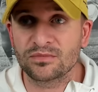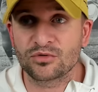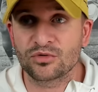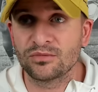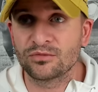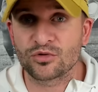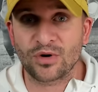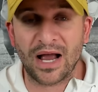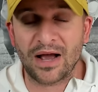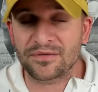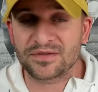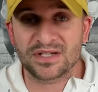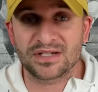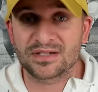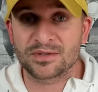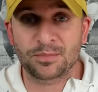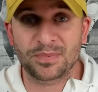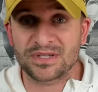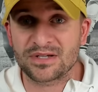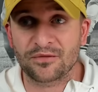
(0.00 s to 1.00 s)
drafts is
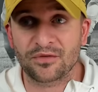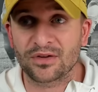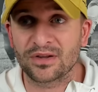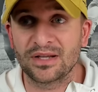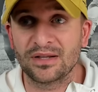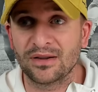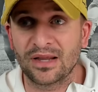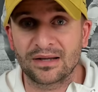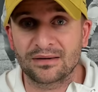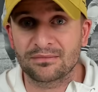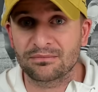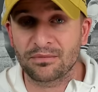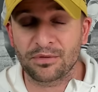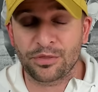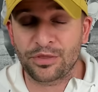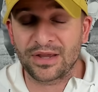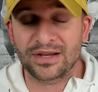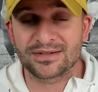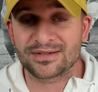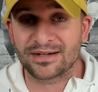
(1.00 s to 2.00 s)
specifically like
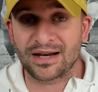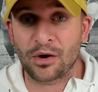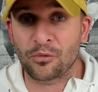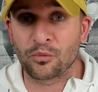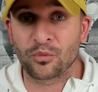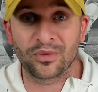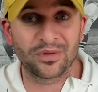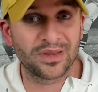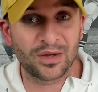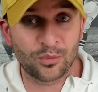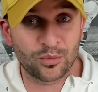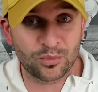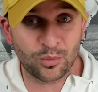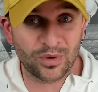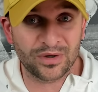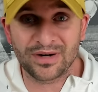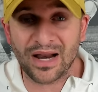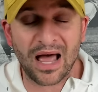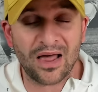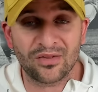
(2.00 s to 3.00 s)
things that I really
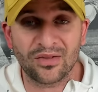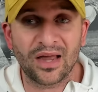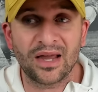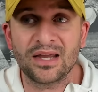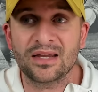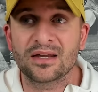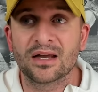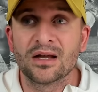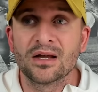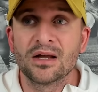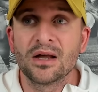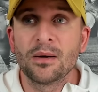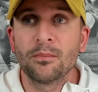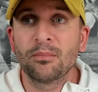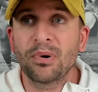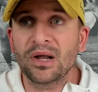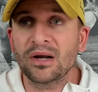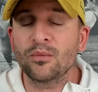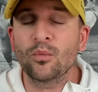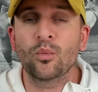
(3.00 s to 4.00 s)
would not like.
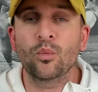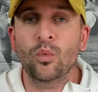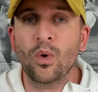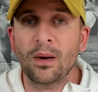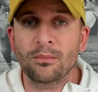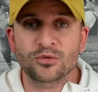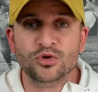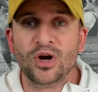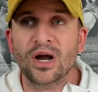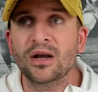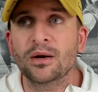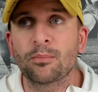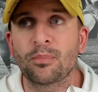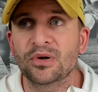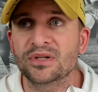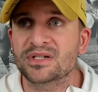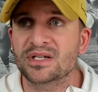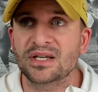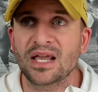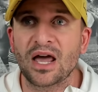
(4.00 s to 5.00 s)
But I'm trying to put
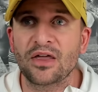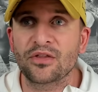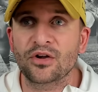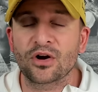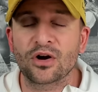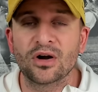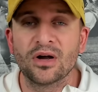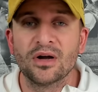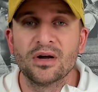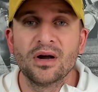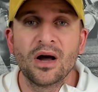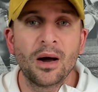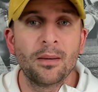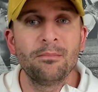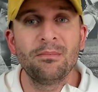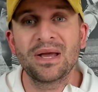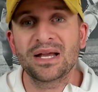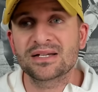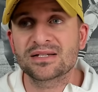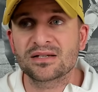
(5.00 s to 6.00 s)
together a
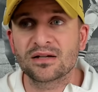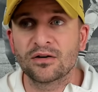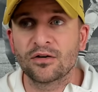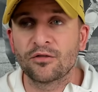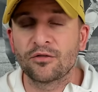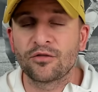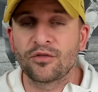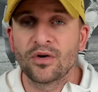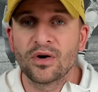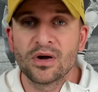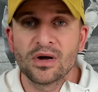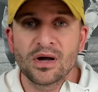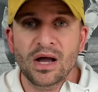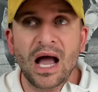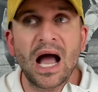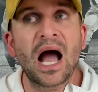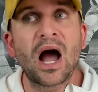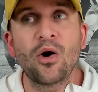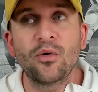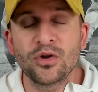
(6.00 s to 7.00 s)
mix of
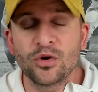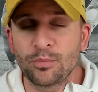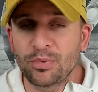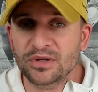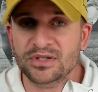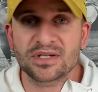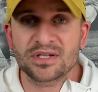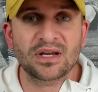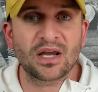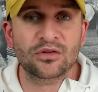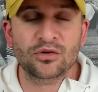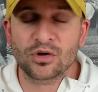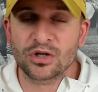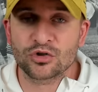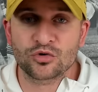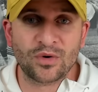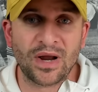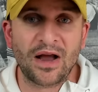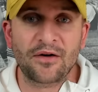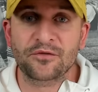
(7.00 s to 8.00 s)
how you put together a
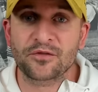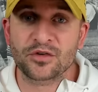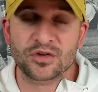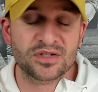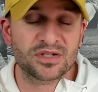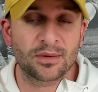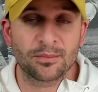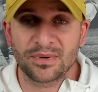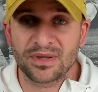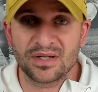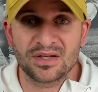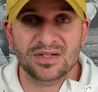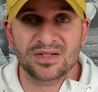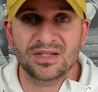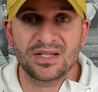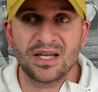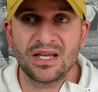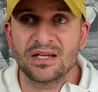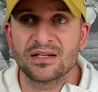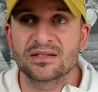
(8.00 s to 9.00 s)
draft for some of these
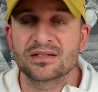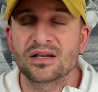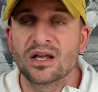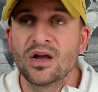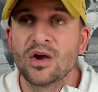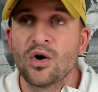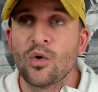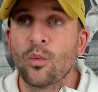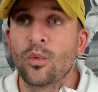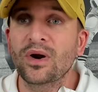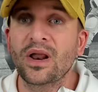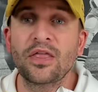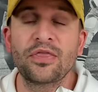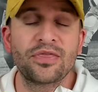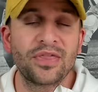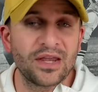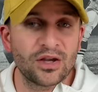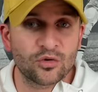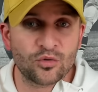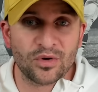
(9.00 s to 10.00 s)
needs, what I
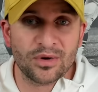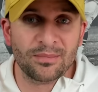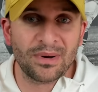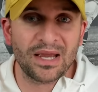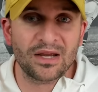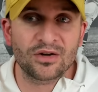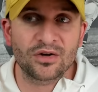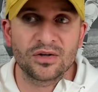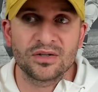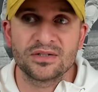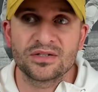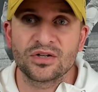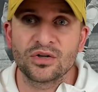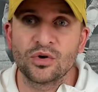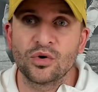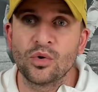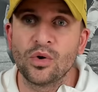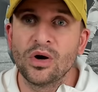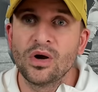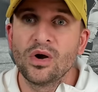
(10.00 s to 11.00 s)
think Green Bay could
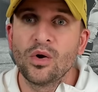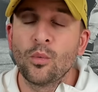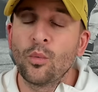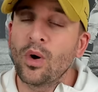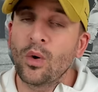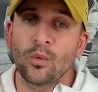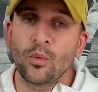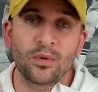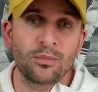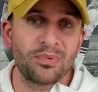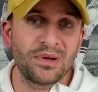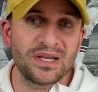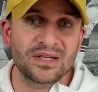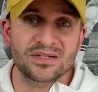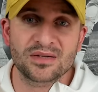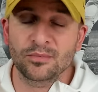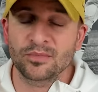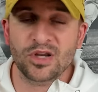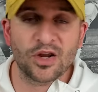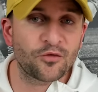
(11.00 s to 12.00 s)
do, what would be
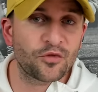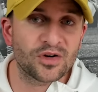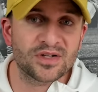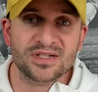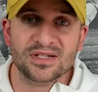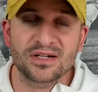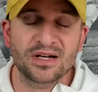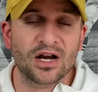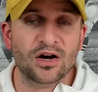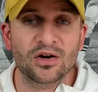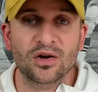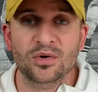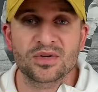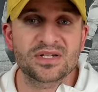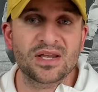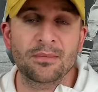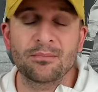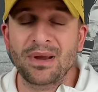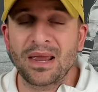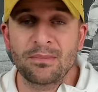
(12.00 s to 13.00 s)
some different scenarios
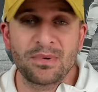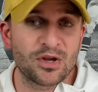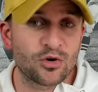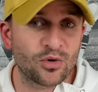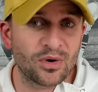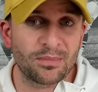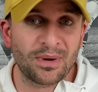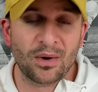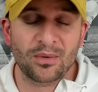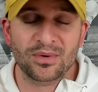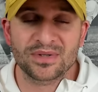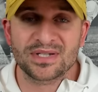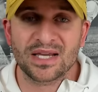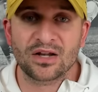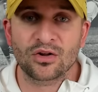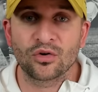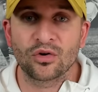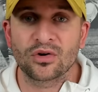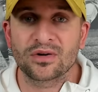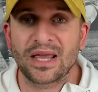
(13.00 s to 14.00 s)
that maybe Green Bay would take a
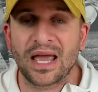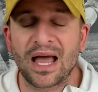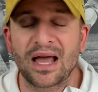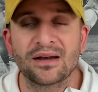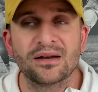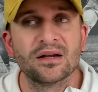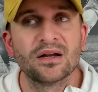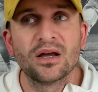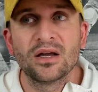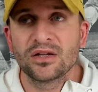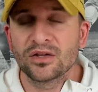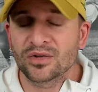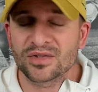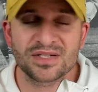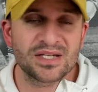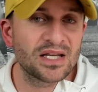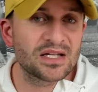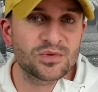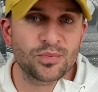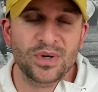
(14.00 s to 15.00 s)
look at. You'll
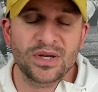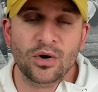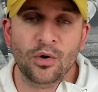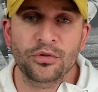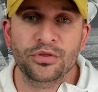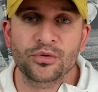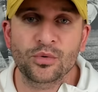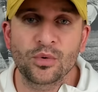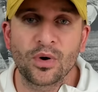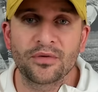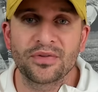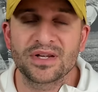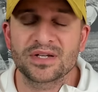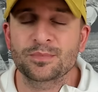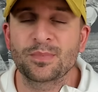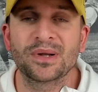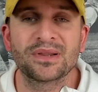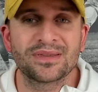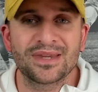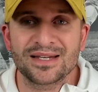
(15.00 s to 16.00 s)
see as we go through all this,
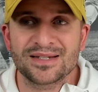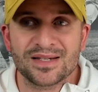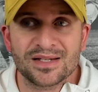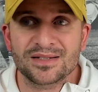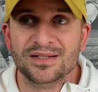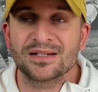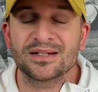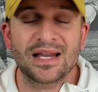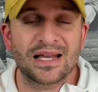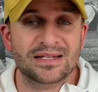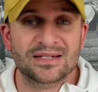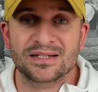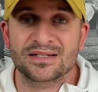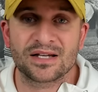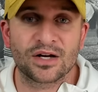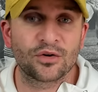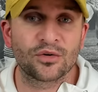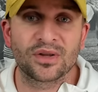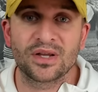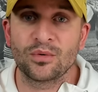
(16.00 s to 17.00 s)
but this isn't
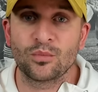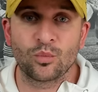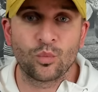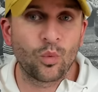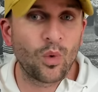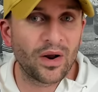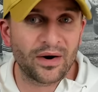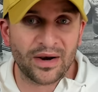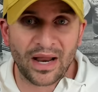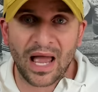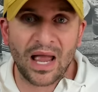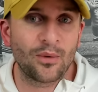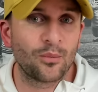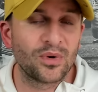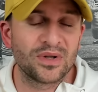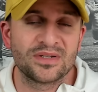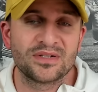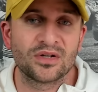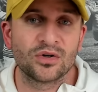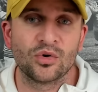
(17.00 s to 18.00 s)
necessarily what I
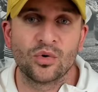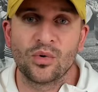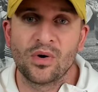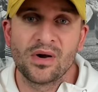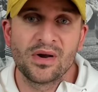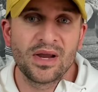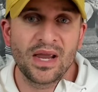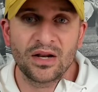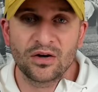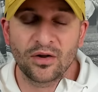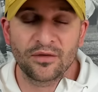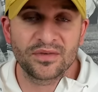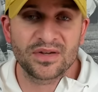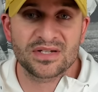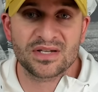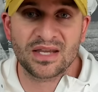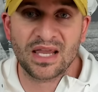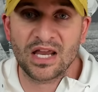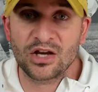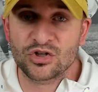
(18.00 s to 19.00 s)
would do in all these
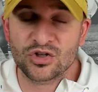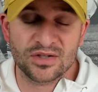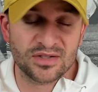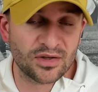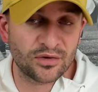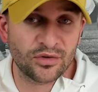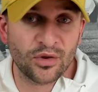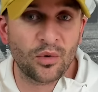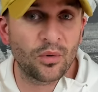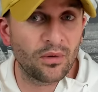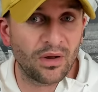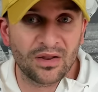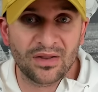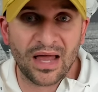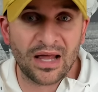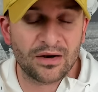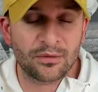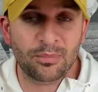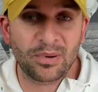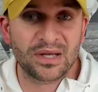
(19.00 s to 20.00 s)
occasions, although a
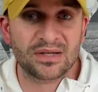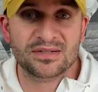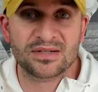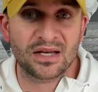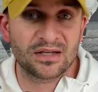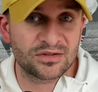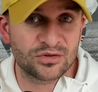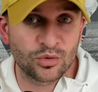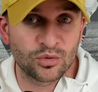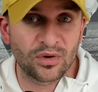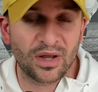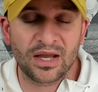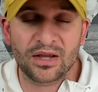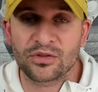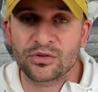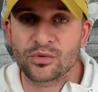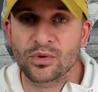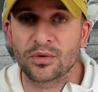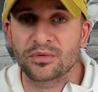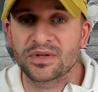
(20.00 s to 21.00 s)
lot of picks I do like
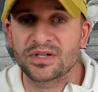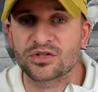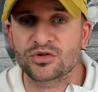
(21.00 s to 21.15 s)
throughout these